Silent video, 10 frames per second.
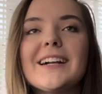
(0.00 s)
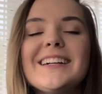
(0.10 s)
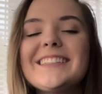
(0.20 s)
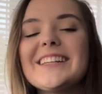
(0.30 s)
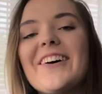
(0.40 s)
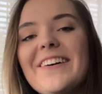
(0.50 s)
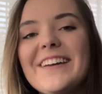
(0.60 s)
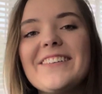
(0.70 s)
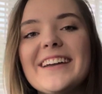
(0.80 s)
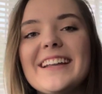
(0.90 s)
So he
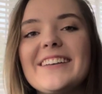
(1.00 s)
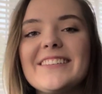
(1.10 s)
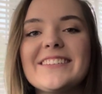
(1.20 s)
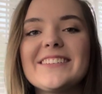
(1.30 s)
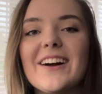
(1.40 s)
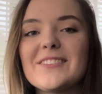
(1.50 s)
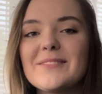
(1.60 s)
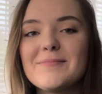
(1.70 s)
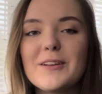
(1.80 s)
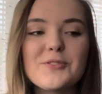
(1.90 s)
went and got
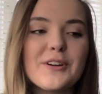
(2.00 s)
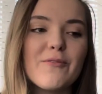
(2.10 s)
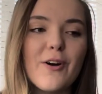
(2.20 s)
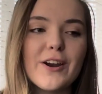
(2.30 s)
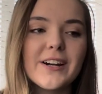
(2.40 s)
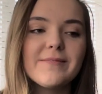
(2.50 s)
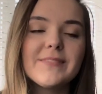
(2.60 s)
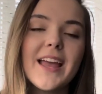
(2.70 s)
a drink of water.